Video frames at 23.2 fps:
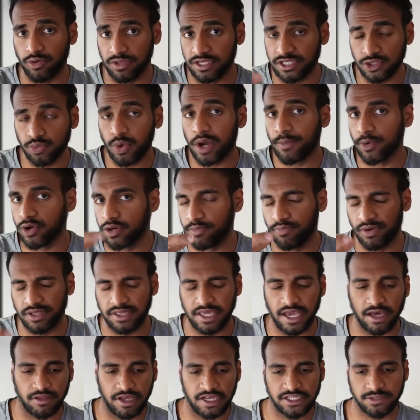This is why I'm going to bring
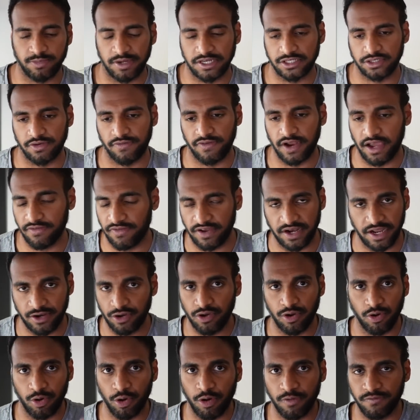the other aspects of life. And I know
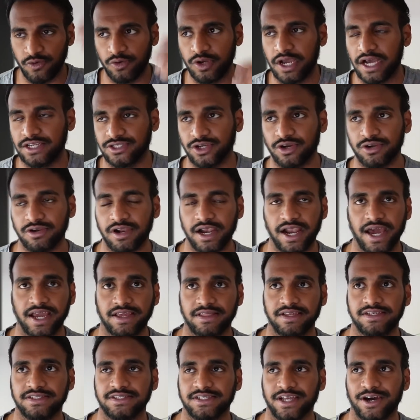a lot of you guys are going to like
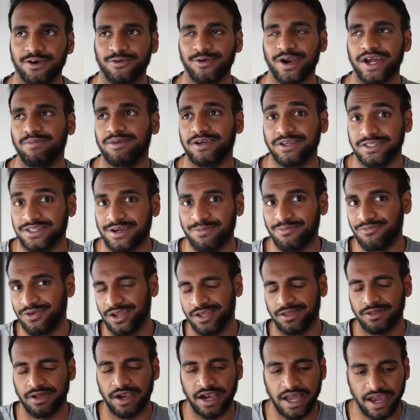this now, right? Because I'm
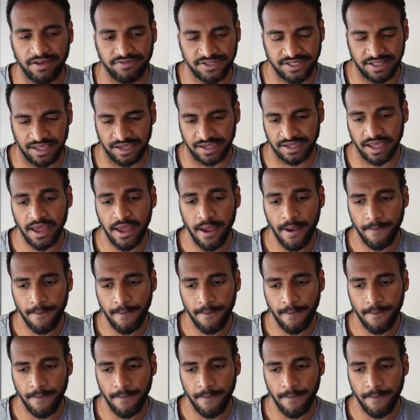bringing the life thing.